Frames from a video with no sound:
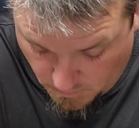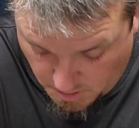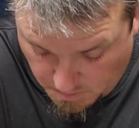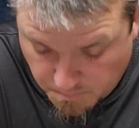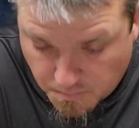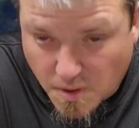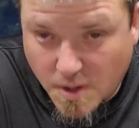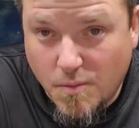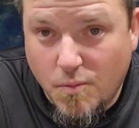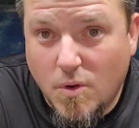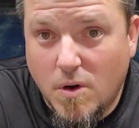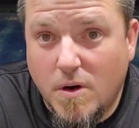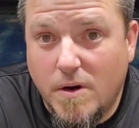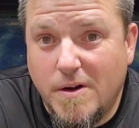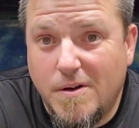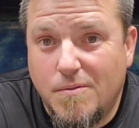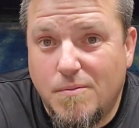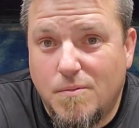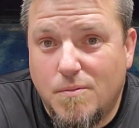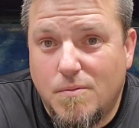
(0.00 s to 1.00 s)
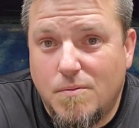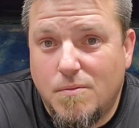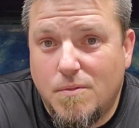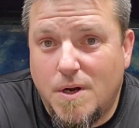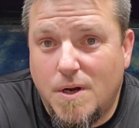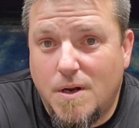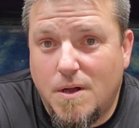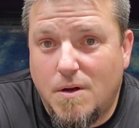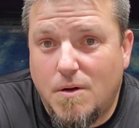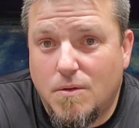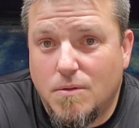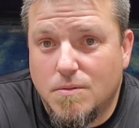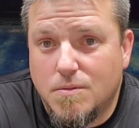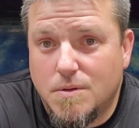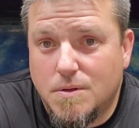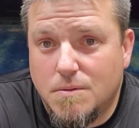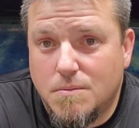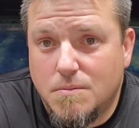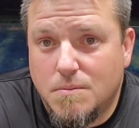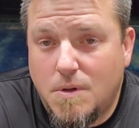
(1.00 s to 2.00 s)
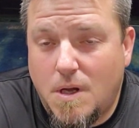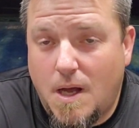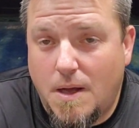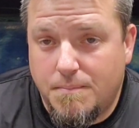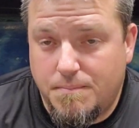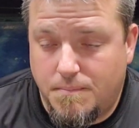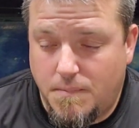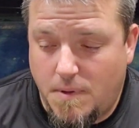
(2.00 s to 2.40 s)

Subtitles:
pretty worried right now. I